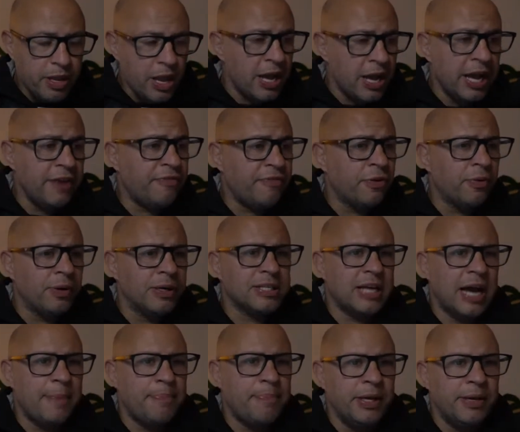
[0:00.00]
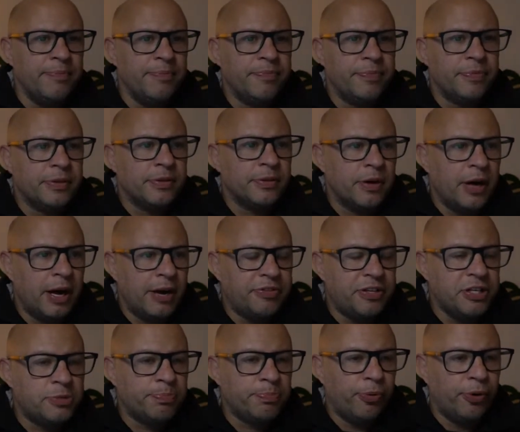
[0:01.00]
Everyone's happy at
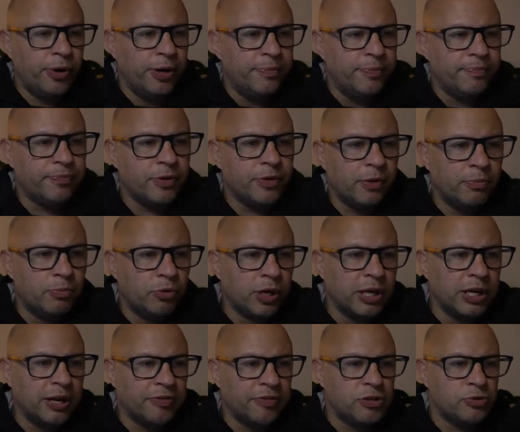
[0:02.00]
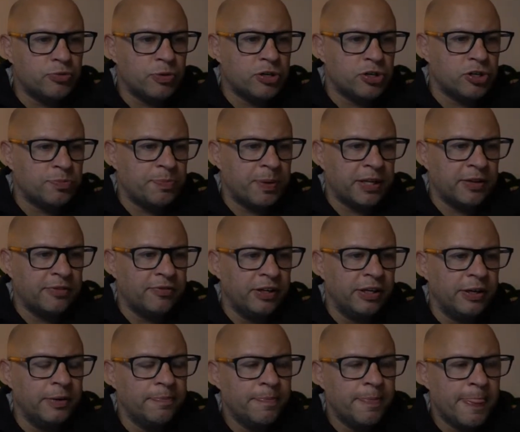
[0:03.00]
this point. I'm looking at this
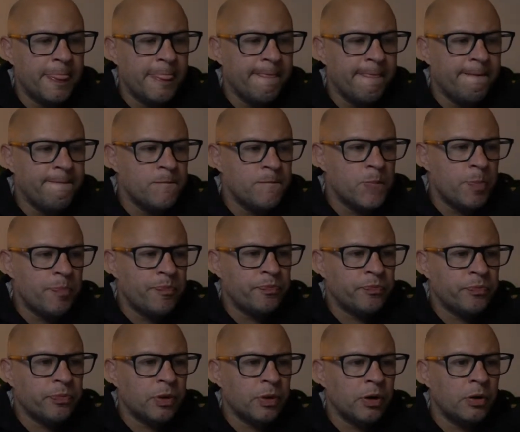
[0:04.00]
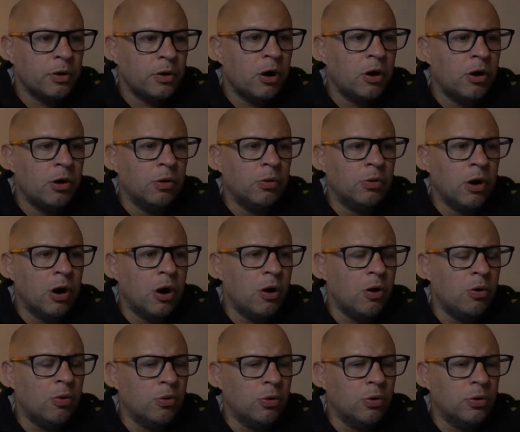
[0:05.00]
retrospectively.
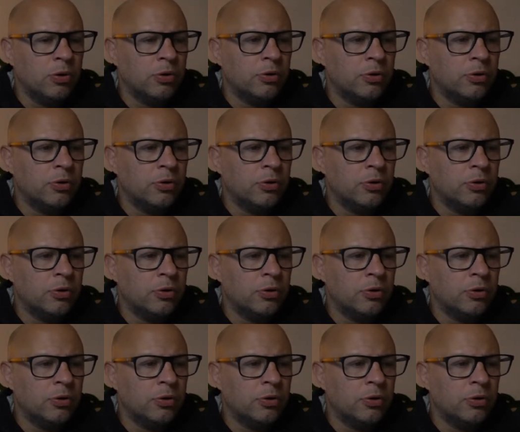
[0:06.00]
Oh.